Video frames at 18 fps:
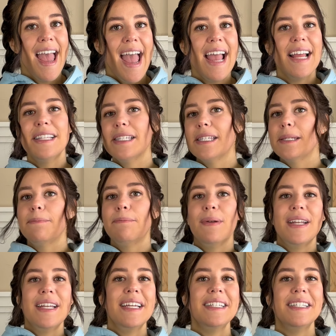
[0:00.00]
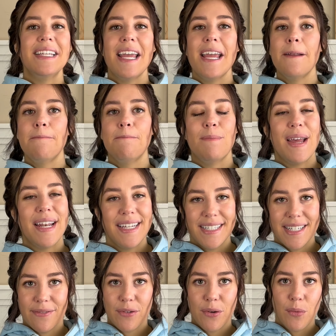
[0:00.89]
and spin it in many
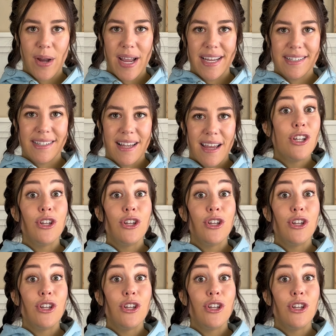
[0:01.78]
different ways.